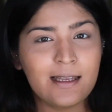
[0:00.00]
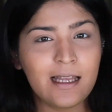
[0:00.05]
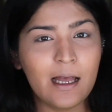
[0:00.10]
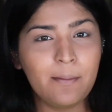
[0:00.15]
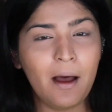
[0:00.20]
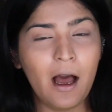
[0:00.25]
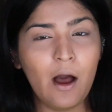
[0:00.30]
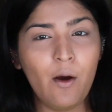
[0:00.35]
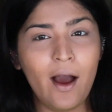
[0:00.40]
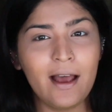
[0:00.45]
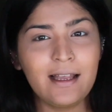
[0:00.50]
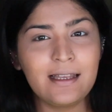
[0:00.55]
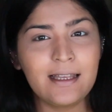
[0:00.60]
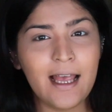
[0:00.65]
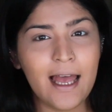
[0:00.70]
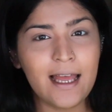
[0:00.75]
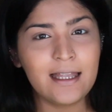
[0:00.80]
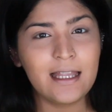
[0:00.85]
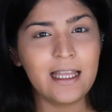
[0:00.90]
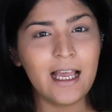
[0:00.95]
somehow I
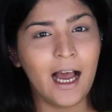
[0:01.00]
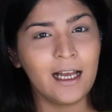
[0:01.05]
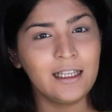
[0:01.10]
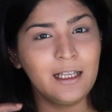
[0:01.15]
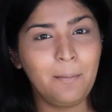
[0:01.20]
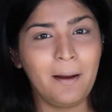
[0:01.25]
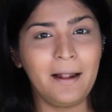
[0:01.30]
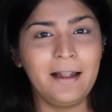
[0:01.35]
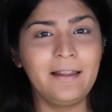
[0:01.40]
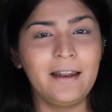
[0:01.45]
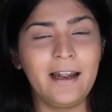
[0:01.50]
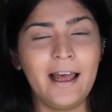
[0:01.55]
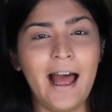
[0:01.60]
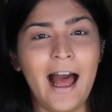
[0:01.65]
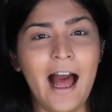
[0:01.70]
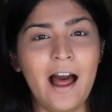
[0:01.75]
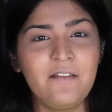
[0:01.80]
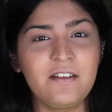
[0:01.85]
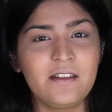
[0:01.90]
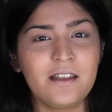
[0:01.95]
said the other palette that I
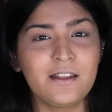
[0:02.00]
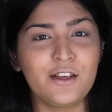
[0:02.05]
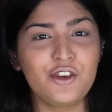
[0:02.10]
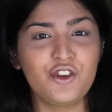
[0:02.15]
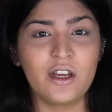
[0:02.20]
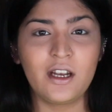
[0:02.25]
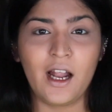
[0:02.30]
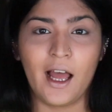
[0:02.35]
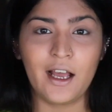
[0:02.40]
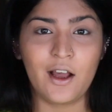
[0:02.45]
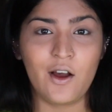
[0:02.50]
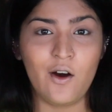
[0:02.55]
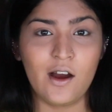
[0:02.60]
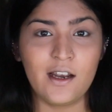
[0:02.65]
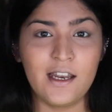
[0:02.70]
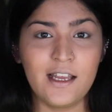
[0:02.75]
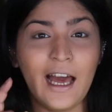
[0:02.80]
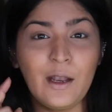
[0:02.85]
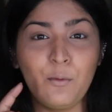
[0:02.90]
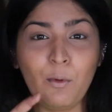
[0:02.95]
have is in the shade
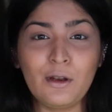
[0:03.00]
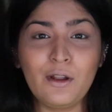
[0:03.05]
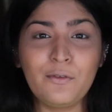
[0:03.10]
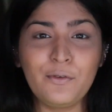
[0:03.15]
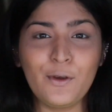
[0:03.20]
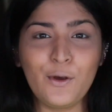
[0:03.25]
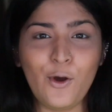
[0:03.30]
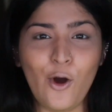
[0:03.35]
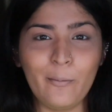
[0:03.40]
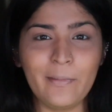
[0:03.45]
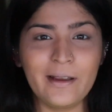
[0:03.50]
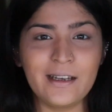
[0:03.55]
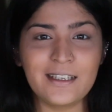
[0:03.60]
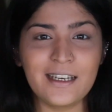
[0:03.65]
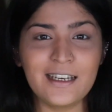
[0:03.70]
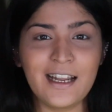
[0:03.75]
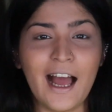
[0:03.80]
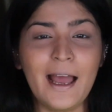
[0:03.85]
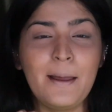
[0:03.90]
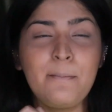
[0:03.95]
Iconic, and one of you
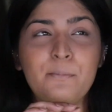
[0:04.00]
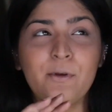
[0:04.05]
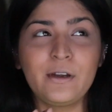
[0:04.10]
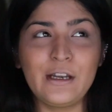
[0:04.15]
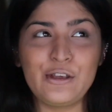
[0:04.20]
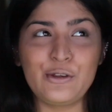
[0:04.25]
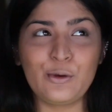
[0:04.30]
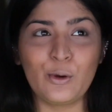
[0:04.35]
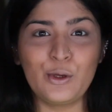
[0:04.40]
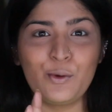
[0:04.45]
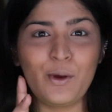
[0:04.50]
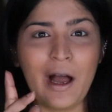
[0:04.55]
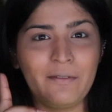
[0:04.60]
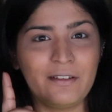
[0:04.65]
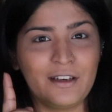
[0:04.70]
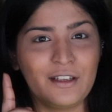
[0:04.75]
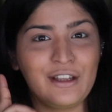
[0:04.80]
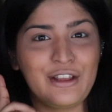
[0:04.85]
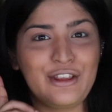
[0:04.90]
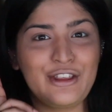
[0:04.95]
commented, I'm pretty sure you
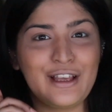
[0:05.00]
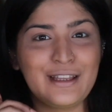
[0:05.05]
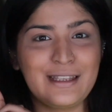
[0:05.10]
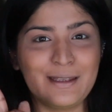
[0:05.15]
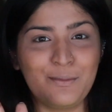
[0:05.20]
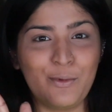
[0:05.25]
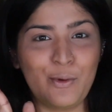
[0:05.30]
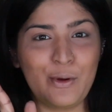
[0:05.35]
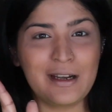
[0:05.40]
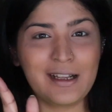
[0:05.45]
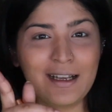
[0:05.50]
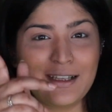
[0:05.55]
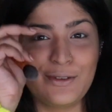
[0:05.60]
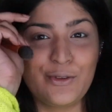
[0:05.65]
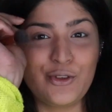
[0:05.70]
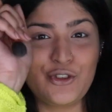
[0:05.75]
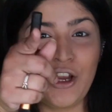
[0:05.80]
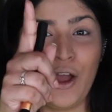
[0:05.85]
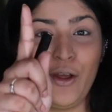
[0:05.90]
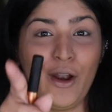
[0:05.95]
have it in the shade Smolder,
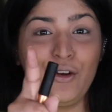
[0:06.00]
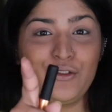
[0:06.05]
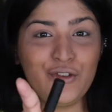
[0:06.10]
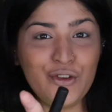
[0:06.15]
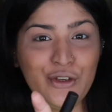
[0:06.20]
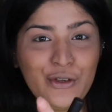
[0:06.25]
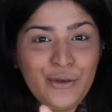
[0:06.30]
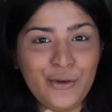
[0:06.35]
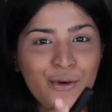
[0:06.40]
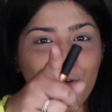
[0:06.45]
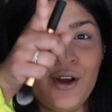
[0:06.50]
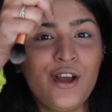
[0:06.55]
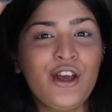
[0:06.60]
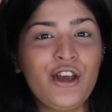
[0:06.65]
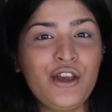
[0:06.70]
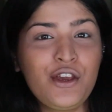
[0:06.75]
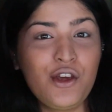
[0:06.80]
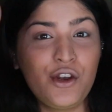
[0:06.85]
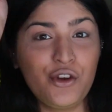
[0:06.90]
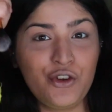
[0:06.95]
so shout out to you,
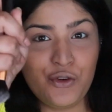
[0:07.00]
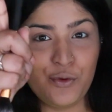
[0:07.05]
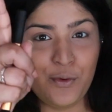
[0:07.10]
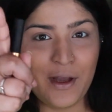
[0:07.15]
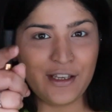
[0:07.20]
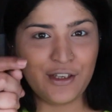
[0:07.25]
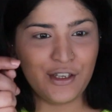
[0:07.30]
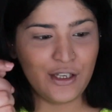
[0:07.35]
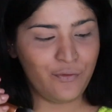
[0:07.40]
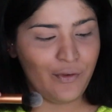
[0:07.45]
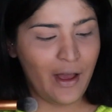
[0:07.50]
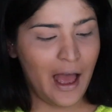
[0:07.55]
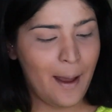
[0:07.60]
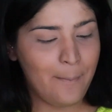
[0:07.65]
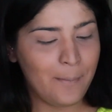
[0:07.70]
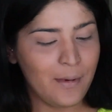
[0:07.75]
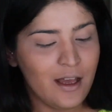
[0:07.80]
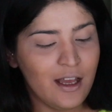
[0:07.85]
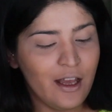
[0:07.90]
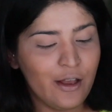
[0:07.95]
you're a true SJ
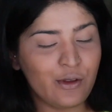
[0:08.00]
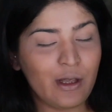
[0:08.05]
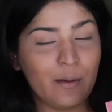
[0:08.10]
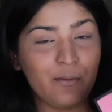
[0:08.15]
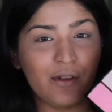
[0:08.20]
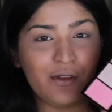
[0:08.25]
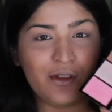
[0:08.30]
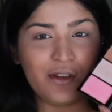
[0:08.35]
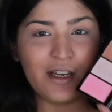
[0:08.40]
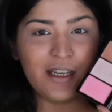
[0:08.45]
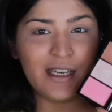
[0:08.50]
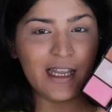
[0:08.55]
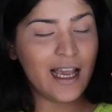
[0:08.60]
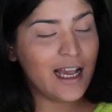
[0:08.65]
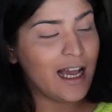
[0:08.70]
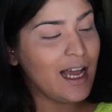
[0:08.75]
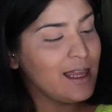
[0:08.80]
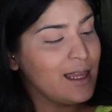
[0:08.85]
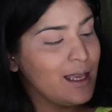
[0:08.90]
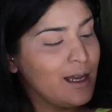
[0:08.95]
fam. So I'm just gonna
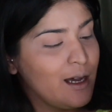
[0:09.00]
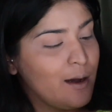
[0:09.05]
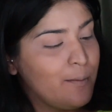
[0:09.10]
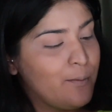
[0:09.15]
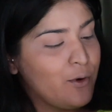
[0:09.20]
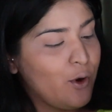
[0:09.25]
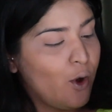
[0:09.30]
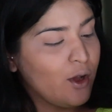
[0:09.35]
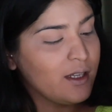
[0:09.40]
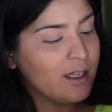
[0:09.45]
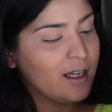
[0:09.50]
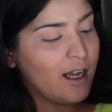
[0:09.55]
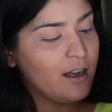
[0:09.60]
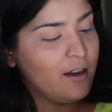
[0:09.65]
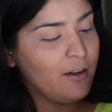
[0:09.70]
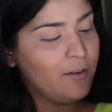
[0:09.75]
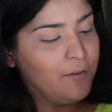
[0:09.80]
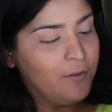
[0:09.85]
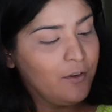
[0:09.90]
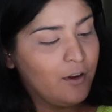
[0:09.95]
take the bronzer
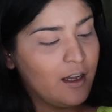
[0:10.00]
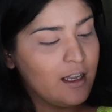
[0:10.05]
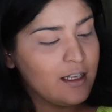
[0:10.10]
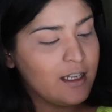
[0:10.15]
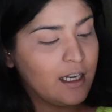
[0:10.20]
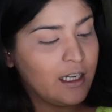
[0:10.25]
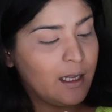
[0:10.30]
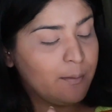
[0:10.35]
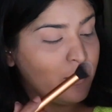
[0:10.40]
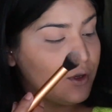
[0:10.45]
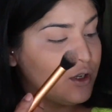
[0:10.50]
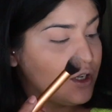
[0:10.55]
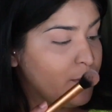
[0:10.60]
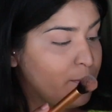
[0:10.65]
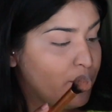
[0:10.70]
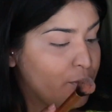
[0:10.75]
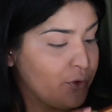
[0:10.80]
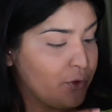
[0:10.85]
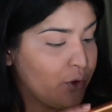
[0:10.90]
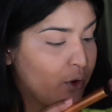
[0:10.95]
color first, and I'm
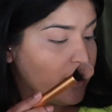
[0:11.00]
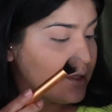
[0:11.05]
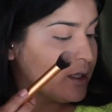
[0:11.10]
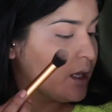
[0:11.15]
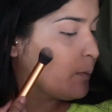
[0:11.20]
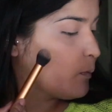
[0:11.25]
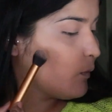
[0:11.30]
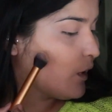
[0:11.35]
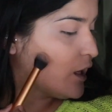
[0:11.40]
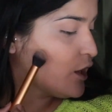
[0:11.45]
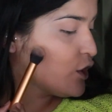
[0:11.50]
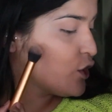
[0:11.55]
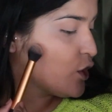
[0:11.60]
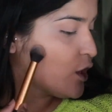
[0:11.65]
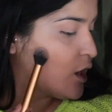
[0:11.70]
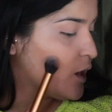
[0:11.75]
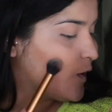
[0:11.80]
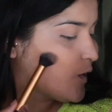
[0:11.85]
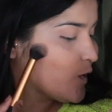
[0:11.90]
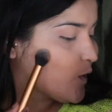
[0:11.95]
gonna bronze up my
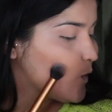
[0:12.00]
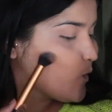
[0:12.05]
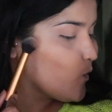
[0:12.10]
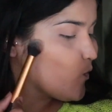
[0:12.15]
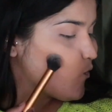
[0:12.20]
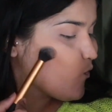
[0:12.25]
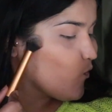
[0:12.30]
cheeks